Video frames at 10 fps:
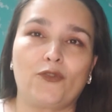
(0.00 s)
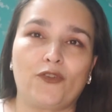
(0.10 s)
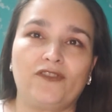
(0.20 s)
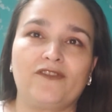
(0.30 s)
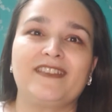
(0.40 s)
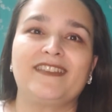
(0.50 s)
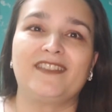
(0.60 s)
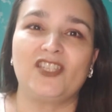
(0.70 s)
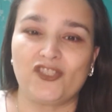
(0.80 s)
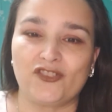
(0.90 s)
Throater
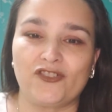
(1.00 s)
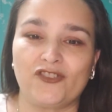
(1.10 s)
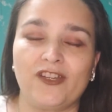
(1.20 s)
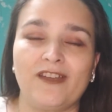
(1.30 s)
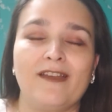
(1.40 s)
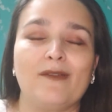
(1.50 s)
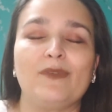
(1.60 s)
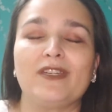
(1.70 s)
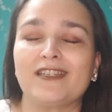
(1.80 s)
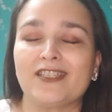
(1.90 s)
Stitcher
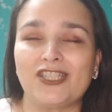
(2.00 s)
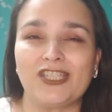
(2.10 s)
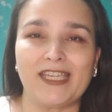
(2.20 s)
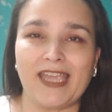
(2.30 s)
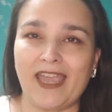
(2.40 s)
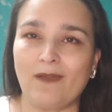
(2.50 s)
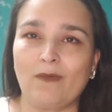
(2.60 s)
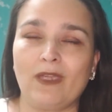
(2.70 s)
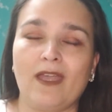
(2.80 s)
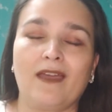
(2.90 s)
because she gave
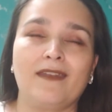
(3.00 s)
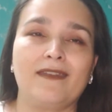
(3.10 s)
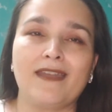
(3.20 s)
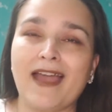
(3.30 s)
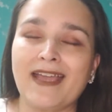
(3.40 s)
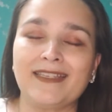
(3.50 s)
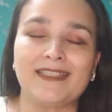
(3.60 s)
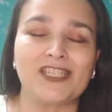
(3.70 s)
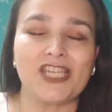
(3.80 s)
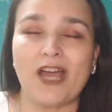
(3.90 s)
me a
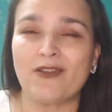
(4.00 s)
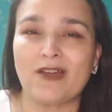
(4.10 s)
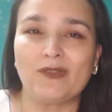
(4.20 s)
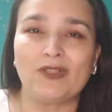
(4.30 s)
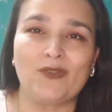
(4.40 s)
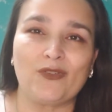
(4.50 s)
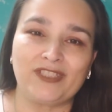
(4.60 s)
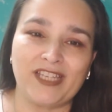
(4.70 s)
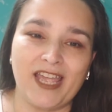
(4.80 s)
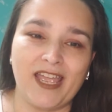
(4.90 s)
nice shout out the other
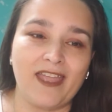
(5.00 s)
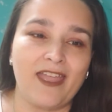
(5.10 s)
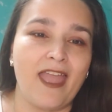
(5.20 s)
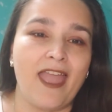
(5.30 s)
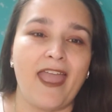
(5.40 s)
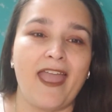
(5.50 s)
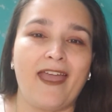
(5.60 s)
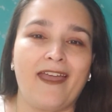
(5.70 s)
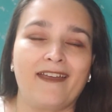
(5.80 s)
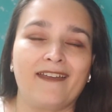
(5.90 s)
day.
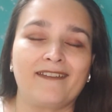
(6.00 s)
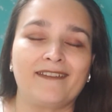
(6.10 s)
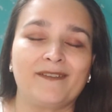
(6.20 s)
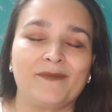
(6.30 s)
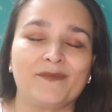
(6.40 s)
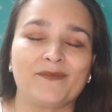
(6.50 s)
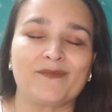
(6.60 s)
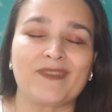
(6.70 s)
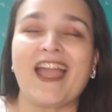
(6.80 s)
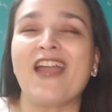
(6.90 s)
And
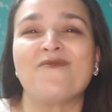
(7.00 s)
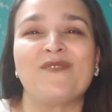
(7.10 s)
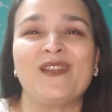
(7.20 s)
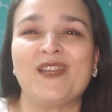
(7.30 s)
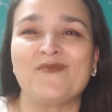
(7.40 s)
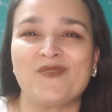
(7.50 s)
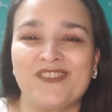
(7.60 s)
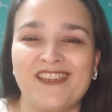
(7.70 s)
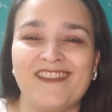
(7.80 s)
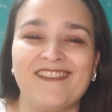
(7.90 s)
I really
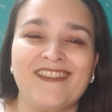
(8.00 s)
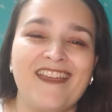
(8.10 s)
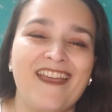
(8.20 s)
appreciate it.